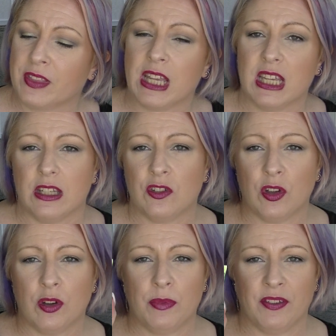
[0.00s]
It's
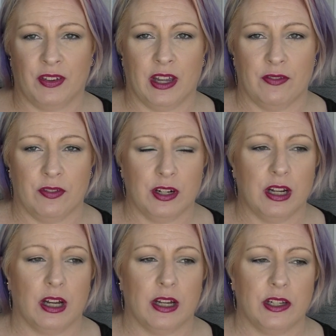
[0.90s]
not my favourite.
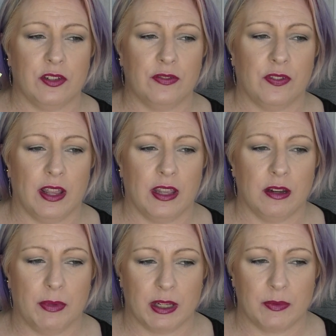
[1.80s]
I do find that
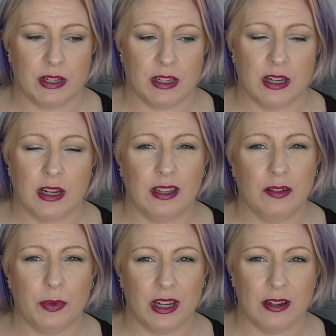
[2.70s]
it makes my skin a
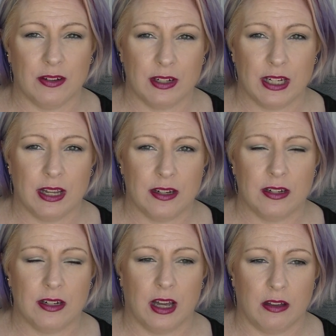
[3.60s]
little bit
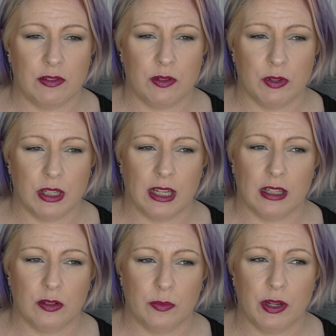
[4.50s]
irritated afterwards, like
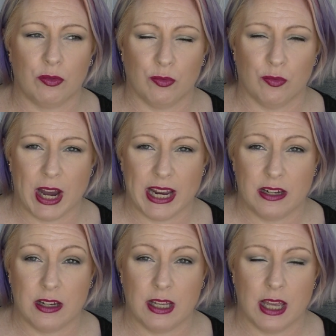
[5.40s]
a little bit
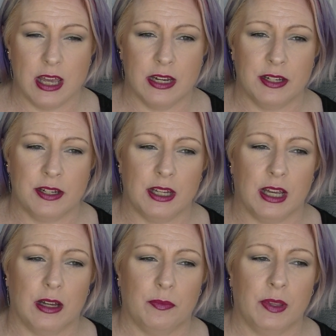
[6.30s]
red, and
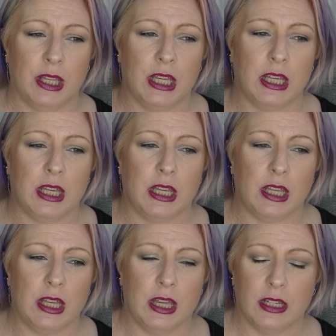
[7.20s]

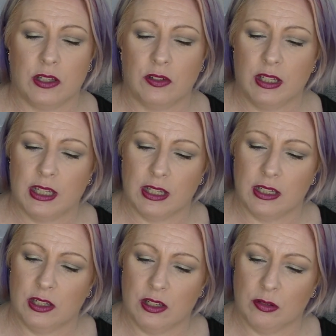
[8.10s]
it sort of
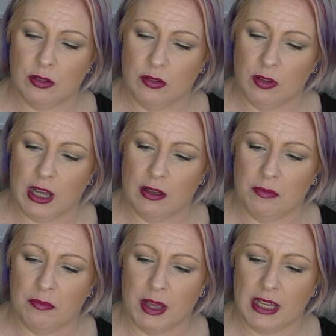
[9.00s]
says to
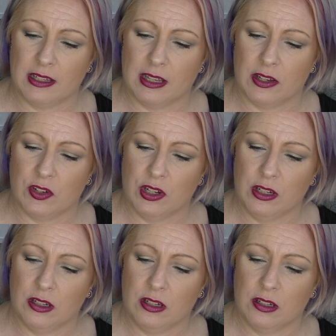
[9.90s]
massage
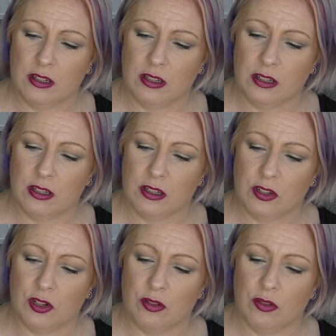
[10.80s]
it
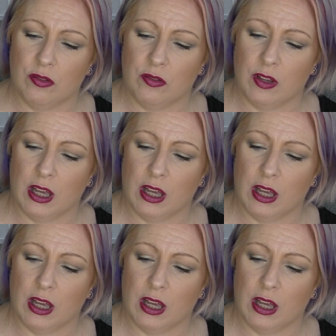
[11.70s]
to